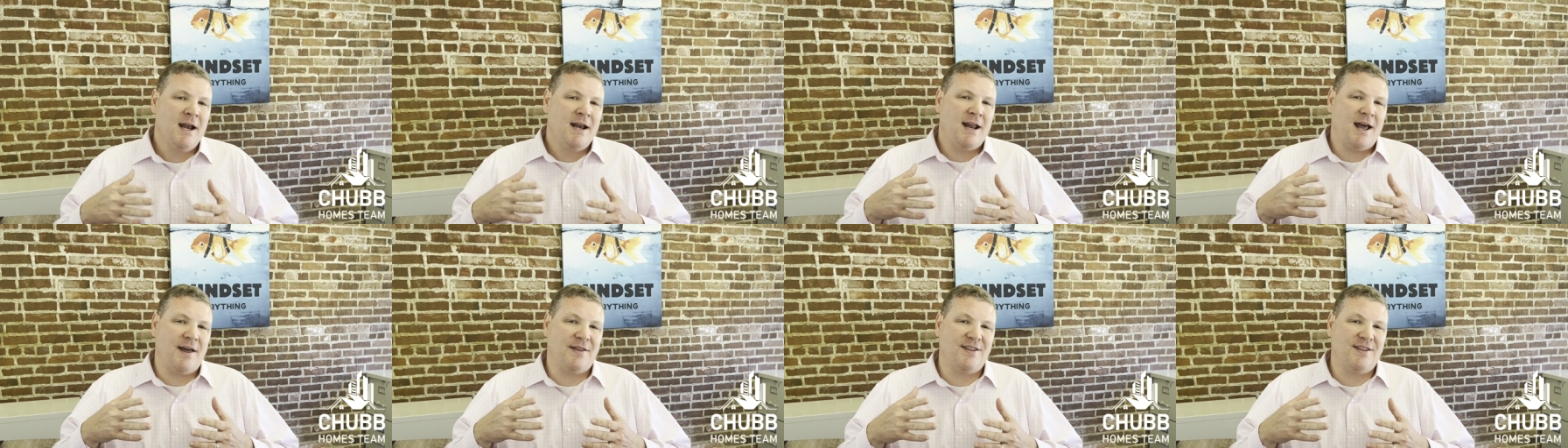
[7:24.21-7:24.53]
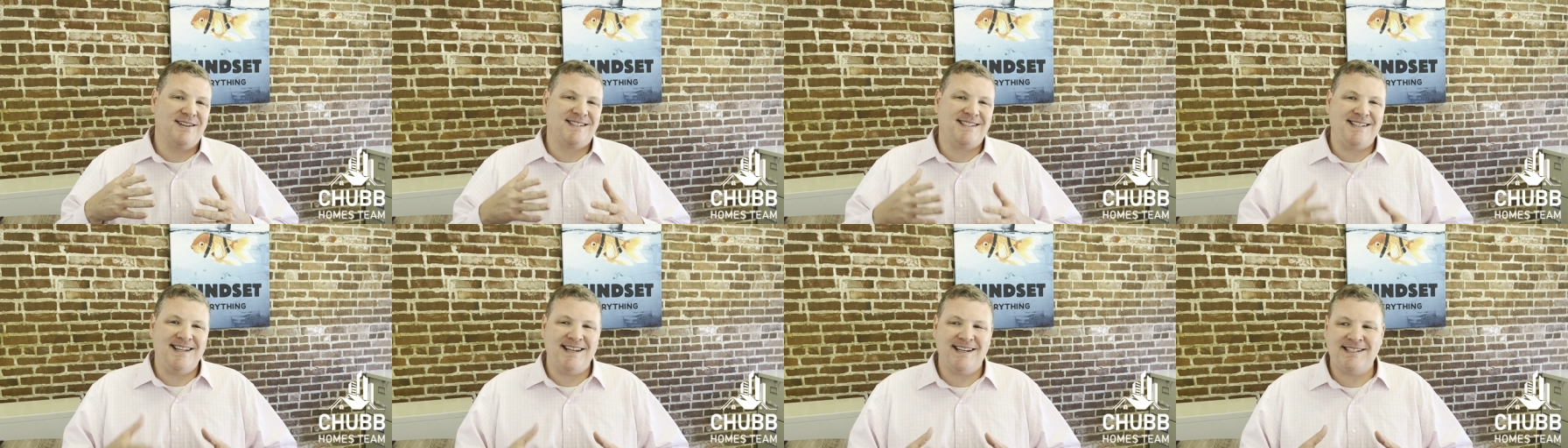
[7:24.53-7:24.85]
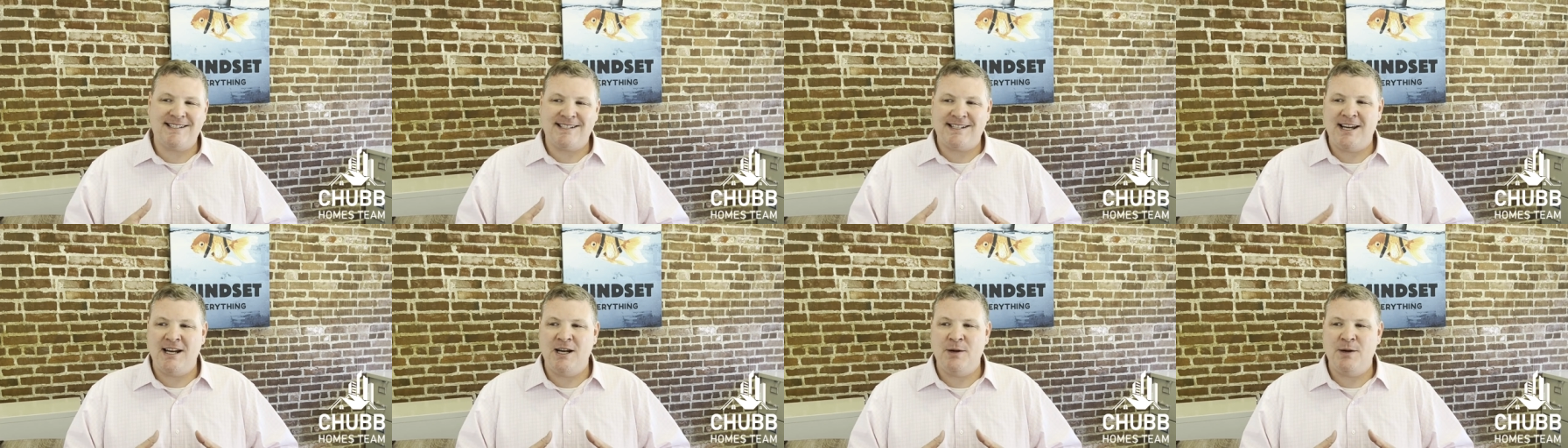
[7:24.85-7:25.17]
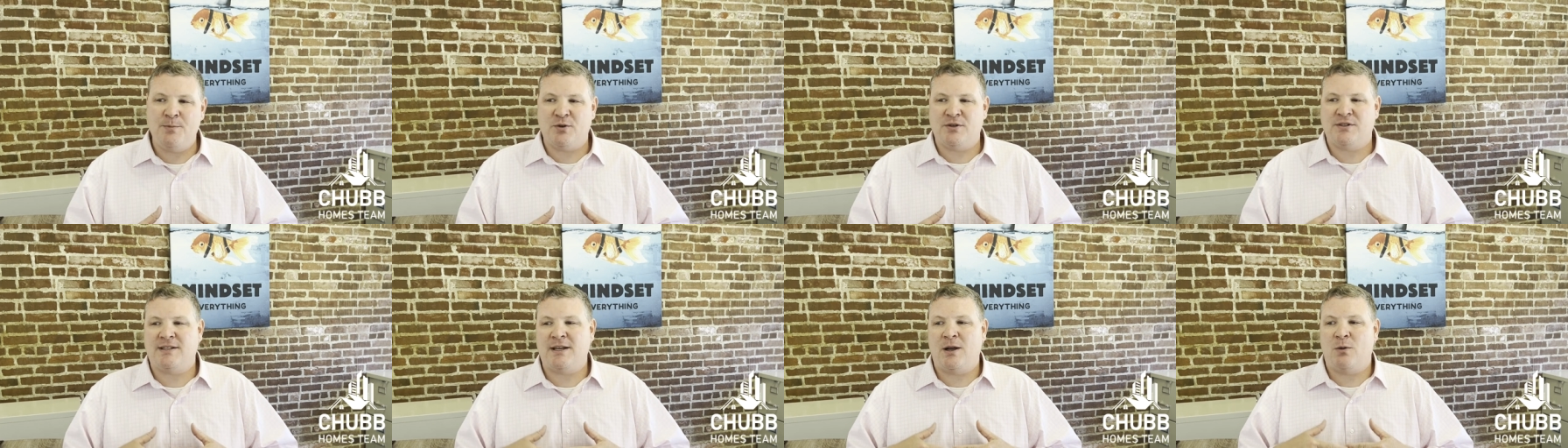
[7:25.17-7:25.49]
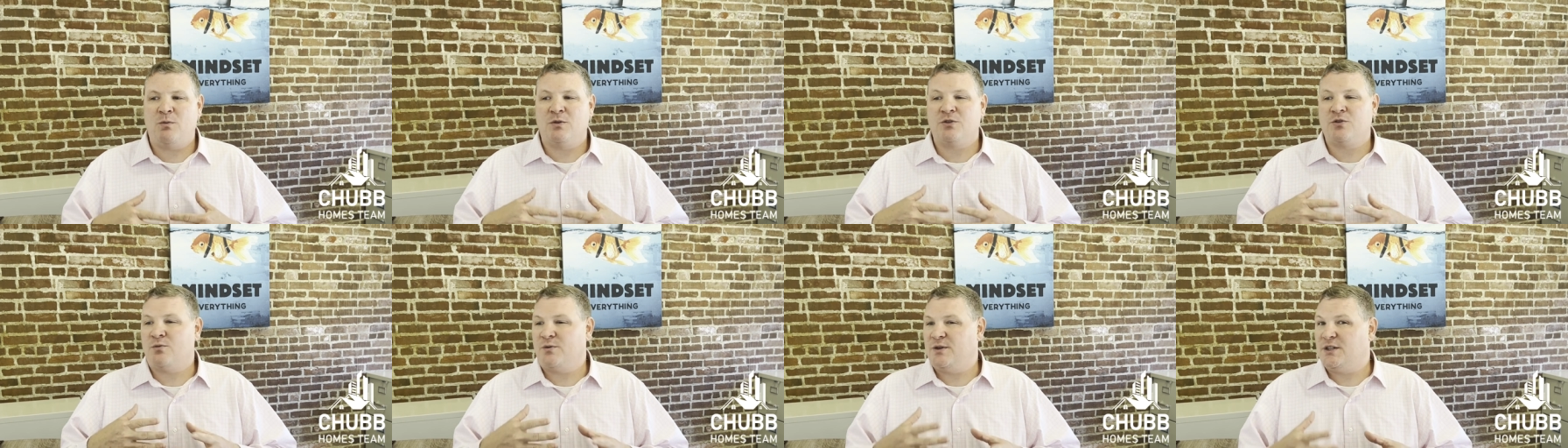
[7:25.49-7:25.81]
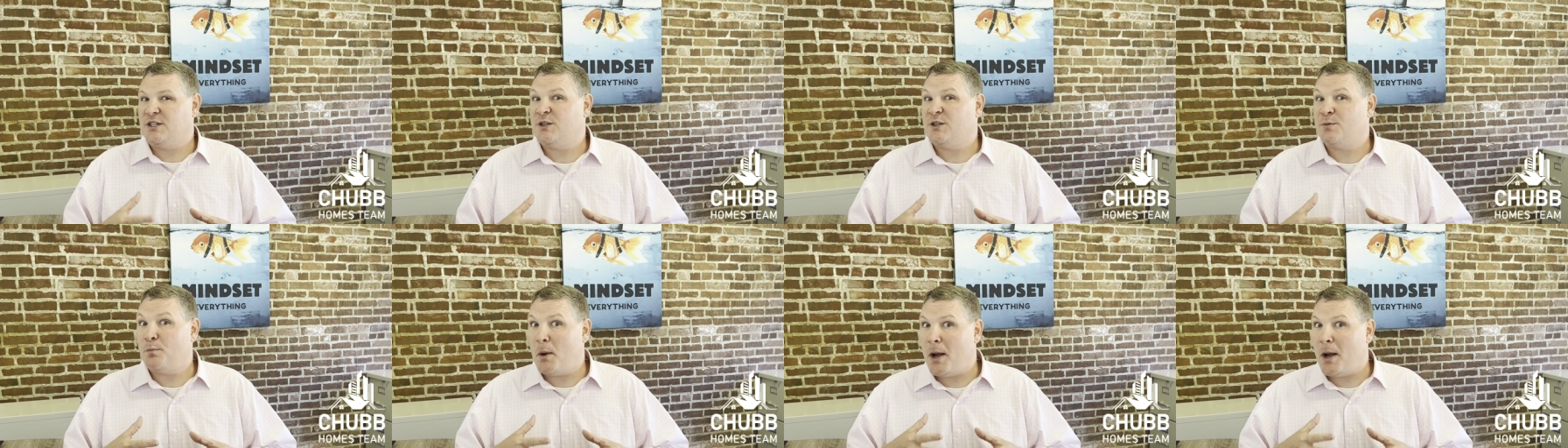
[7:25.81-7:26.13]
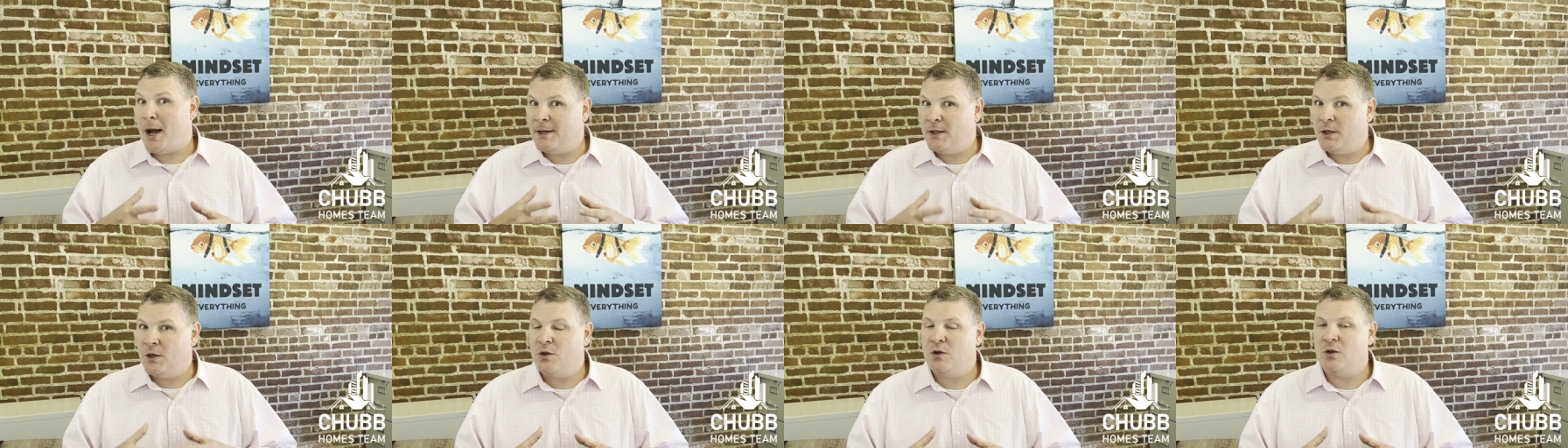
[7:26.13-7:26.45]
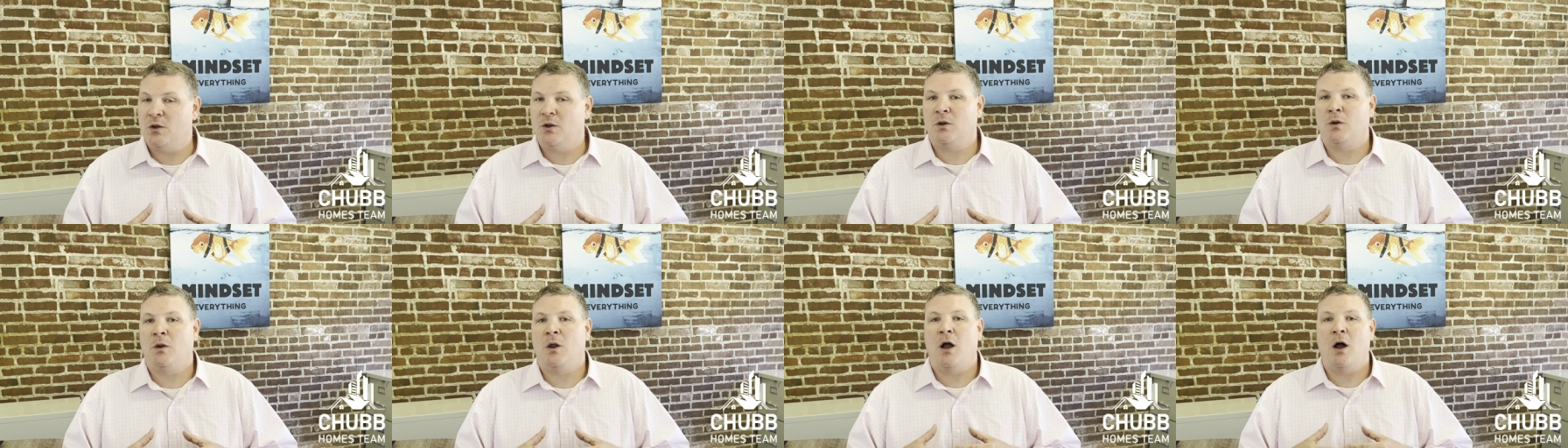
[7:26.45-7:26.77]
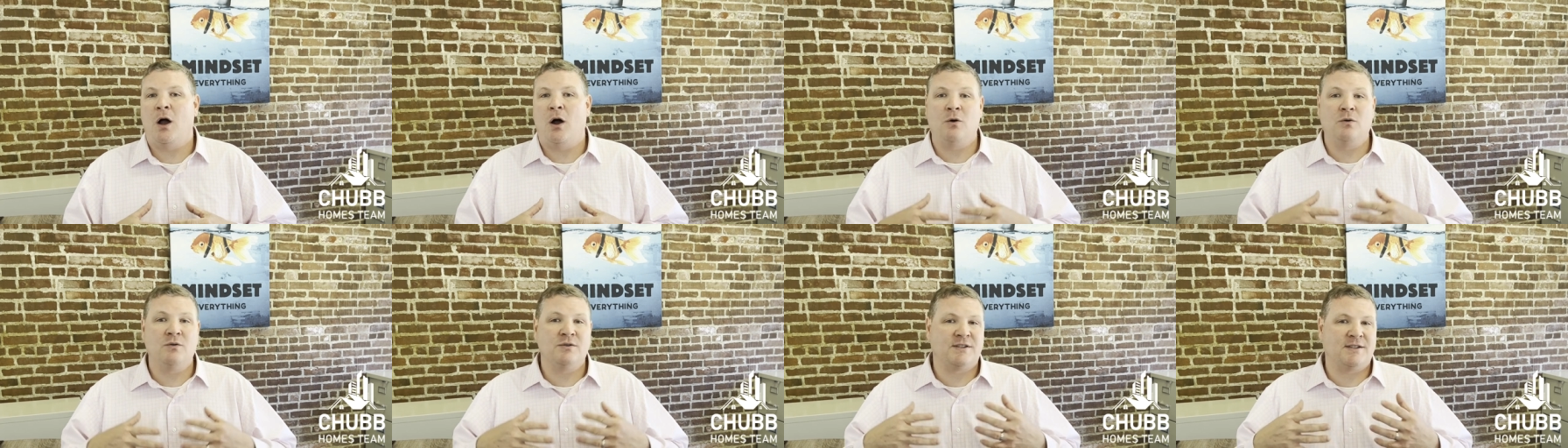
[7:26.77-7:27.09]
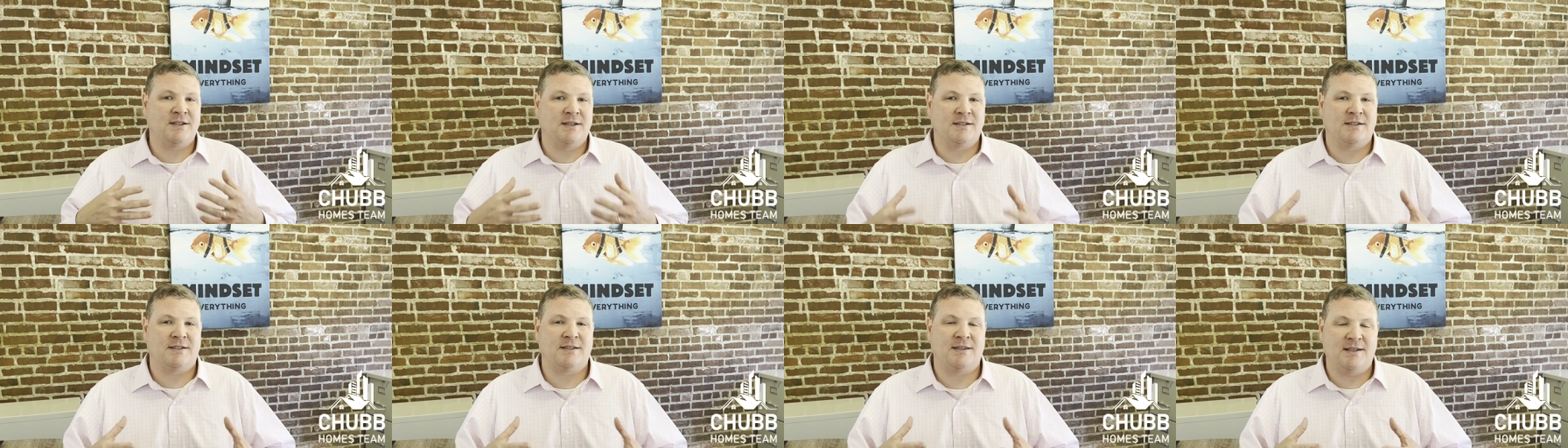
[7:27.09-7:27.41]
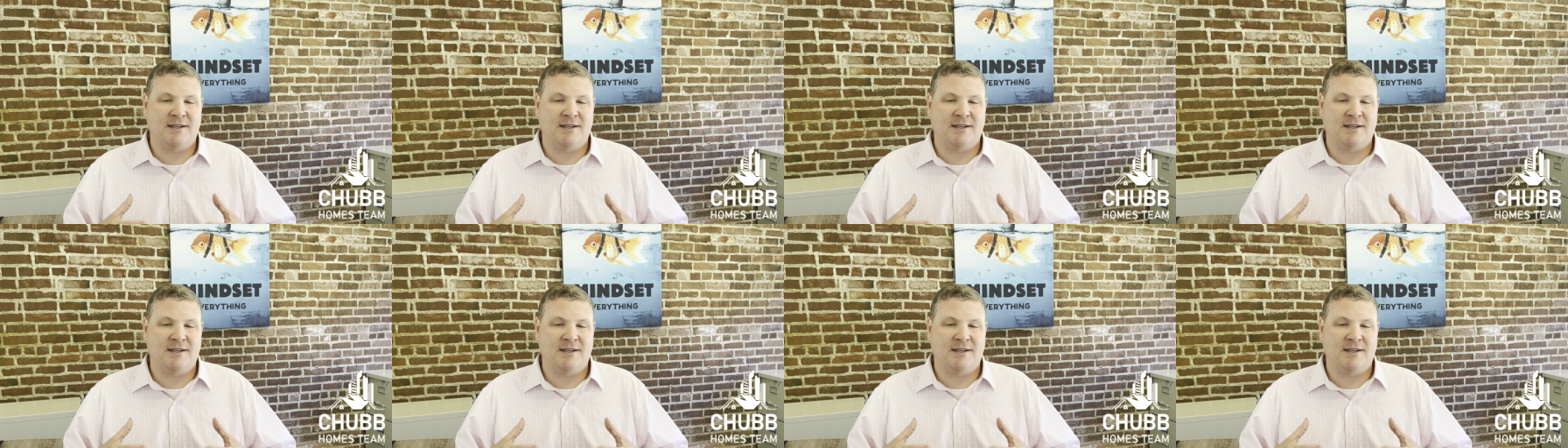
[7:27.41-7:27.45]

Now the 16% was a respondent low since